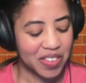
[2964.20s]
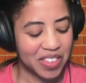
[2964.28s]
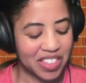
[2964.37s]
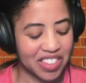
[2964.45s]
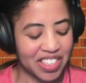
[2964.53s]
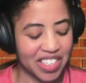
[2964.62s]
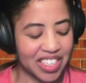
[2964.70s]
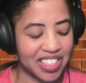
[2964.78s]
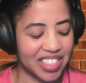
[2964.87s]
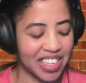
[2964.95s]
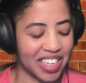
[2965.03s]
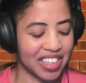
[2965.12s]
When you're getting
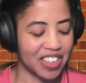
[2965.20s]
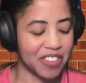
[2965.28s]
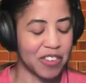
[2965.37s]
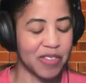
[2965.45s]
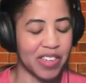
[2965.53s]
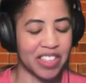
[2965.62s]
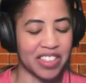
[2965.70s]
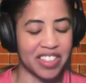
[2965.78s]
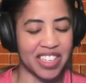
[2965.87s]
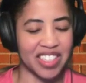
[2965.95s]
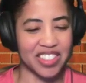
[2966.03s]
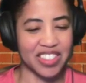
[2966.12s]
data from other
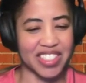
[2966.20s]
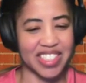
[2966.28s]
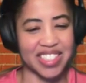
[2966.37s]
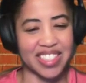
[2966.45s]
countries.